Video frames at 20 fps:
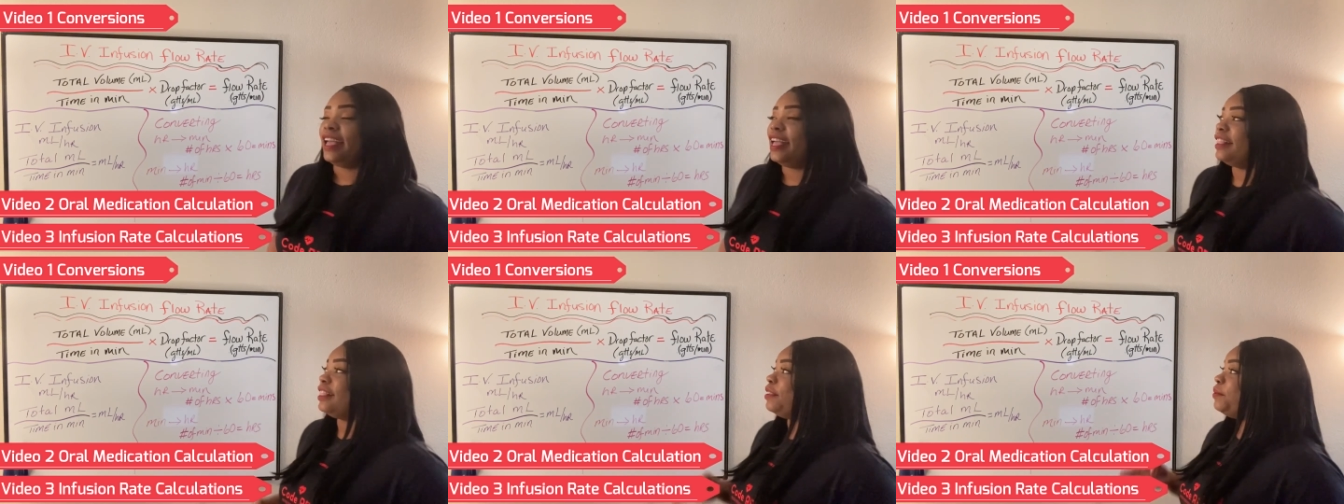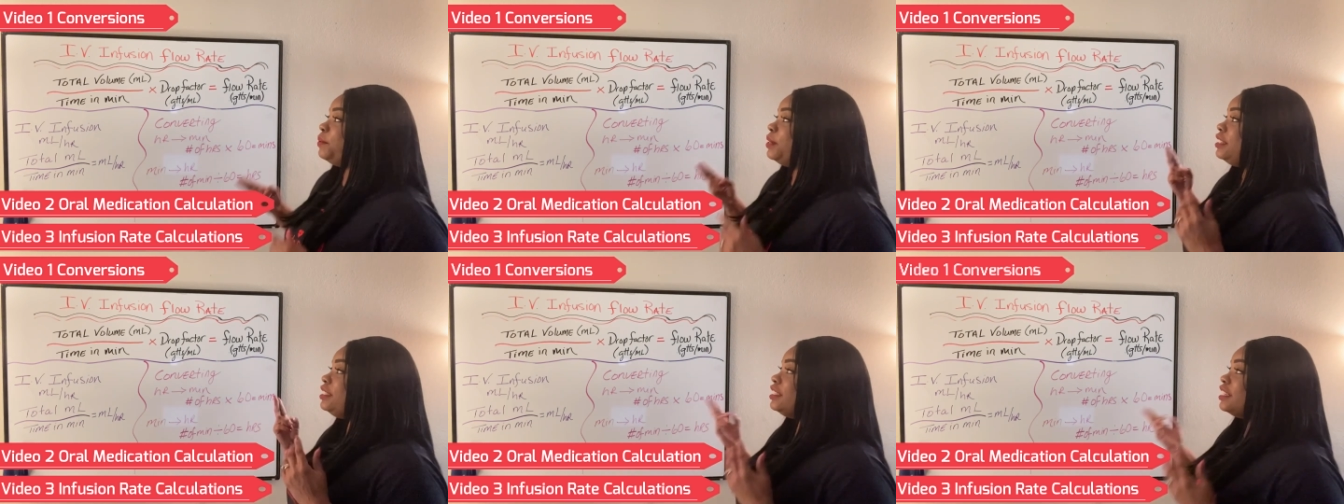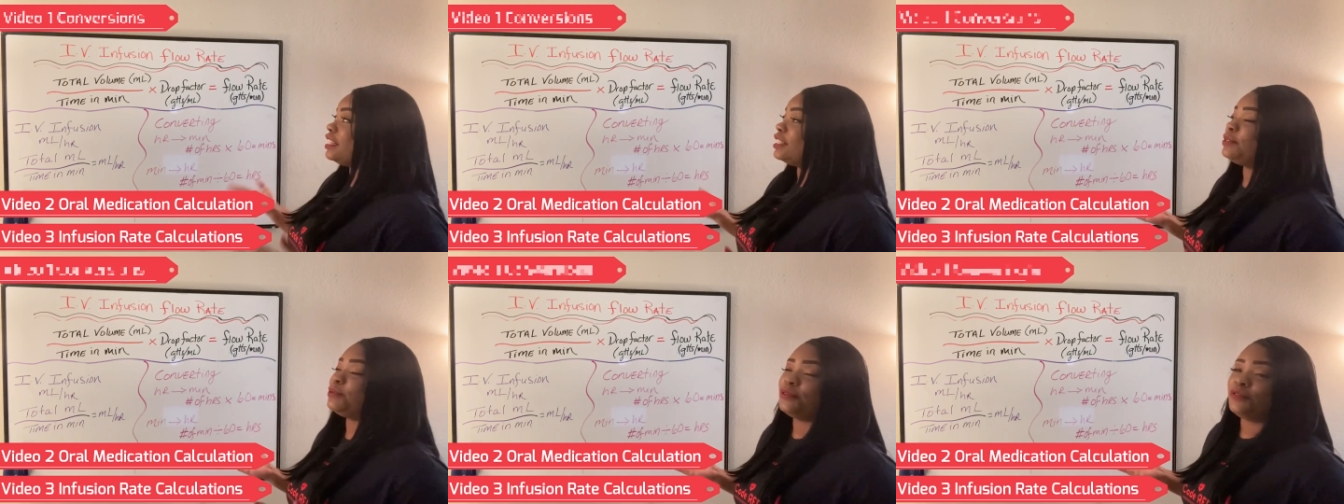And then we
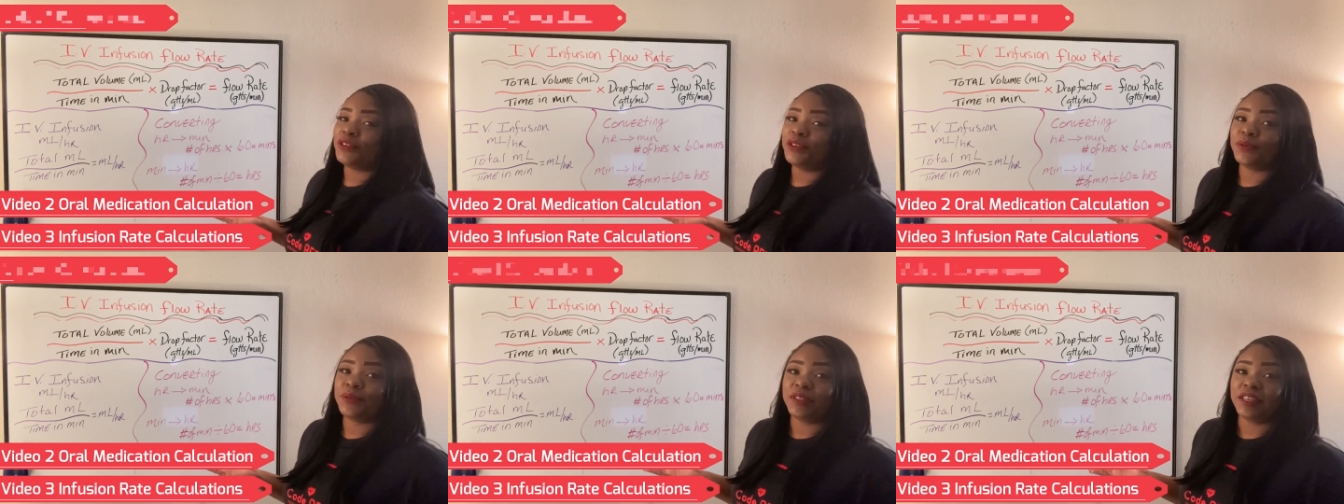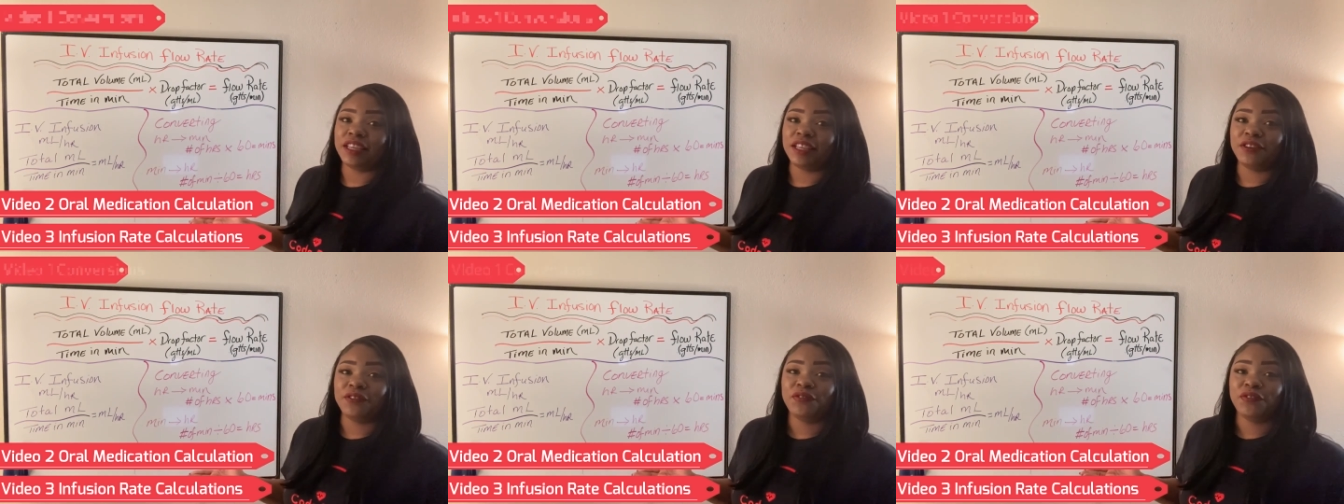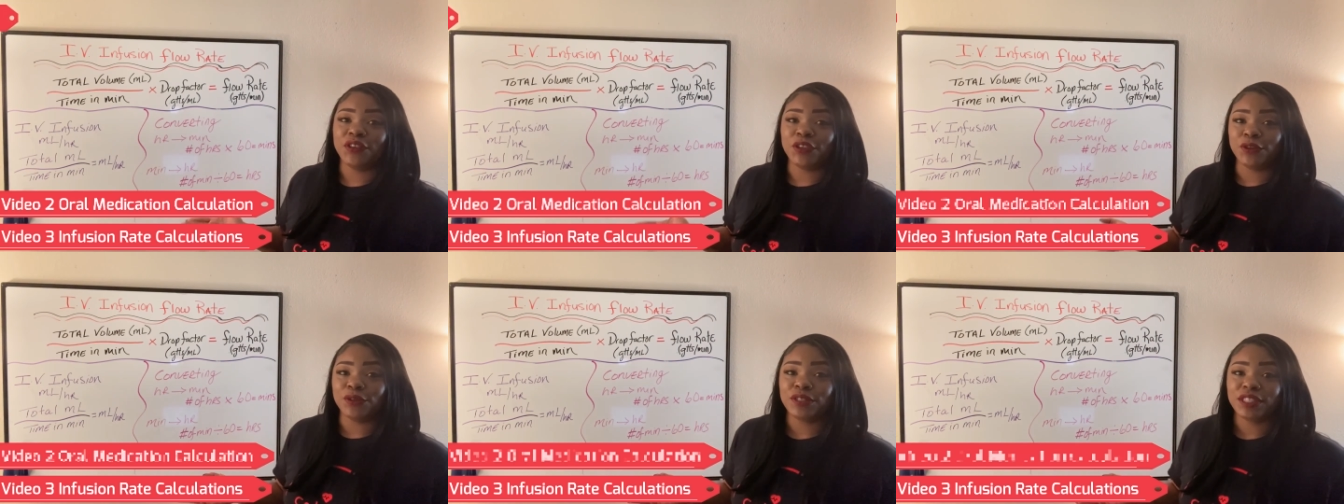just reviewed the
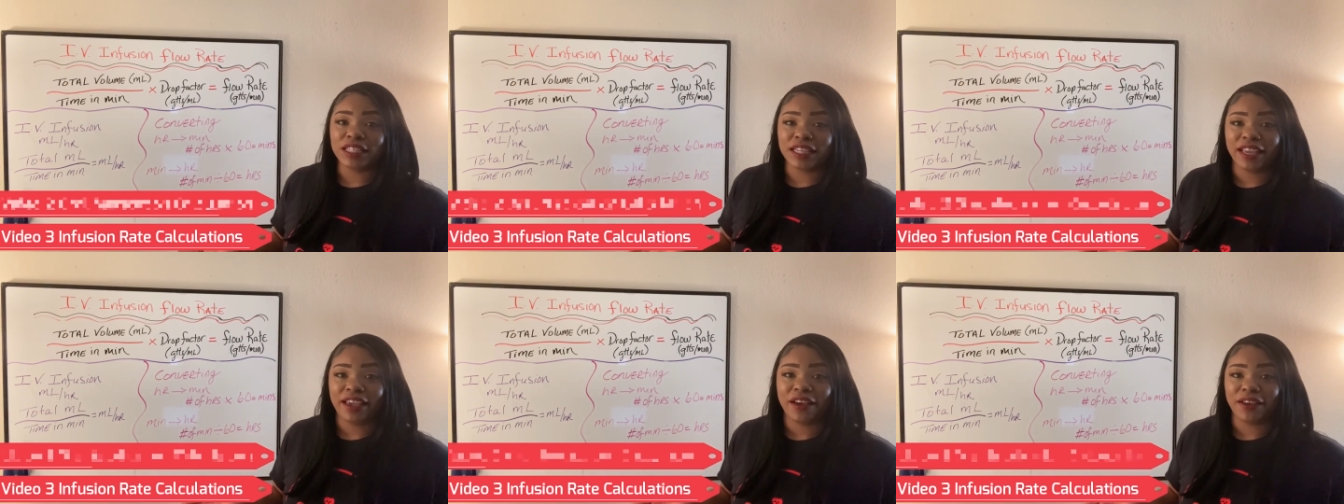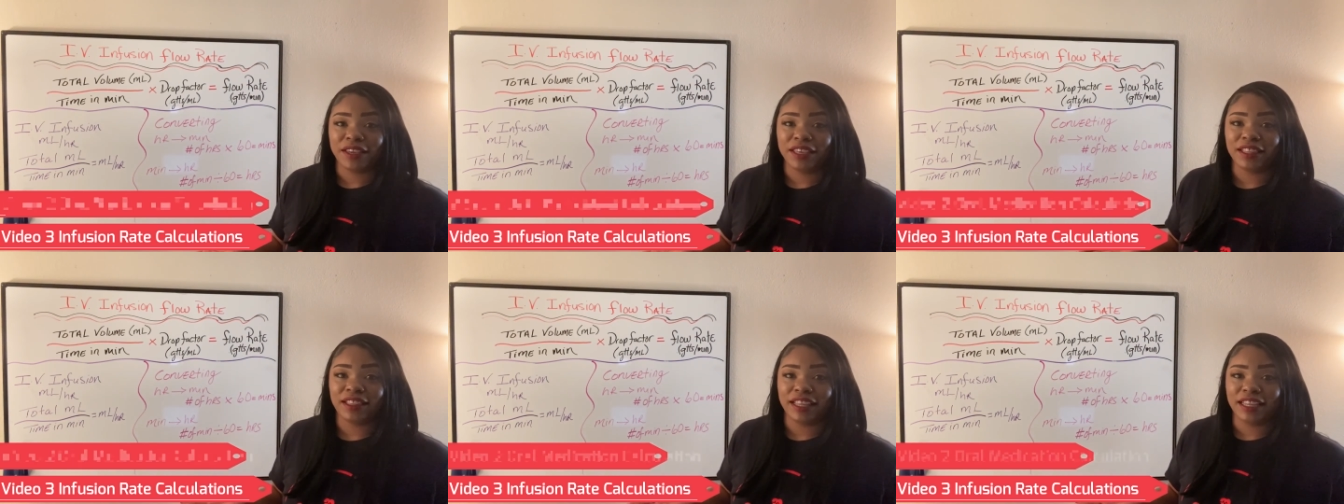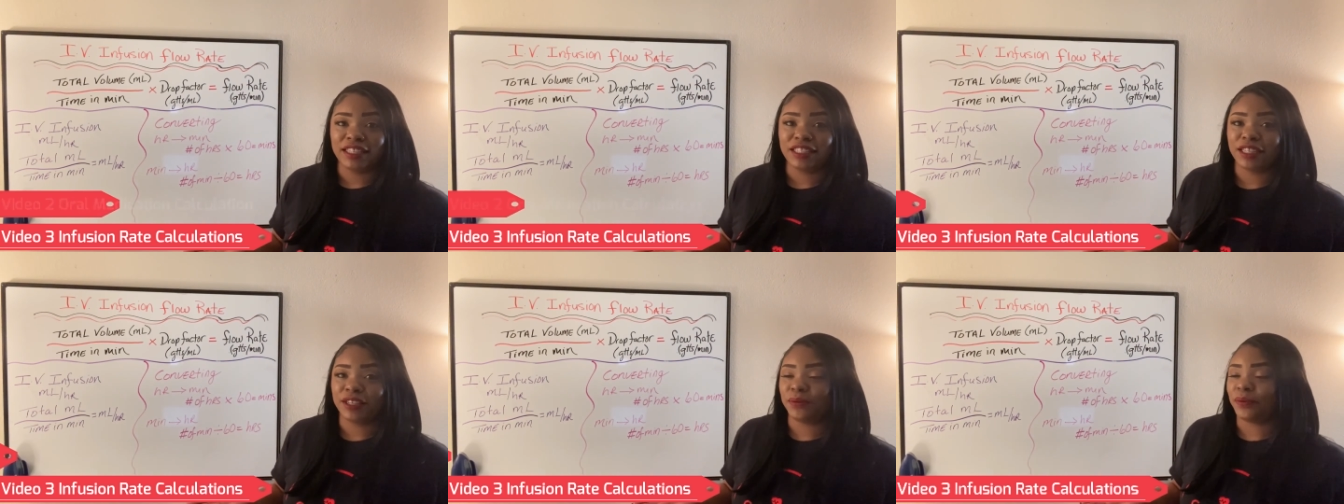infusion
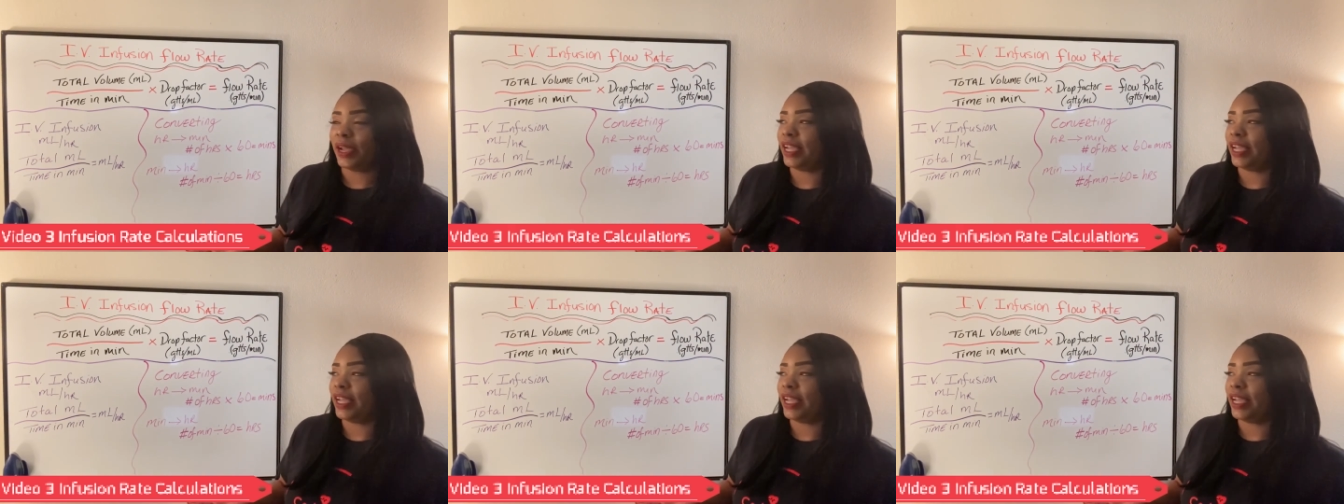calculation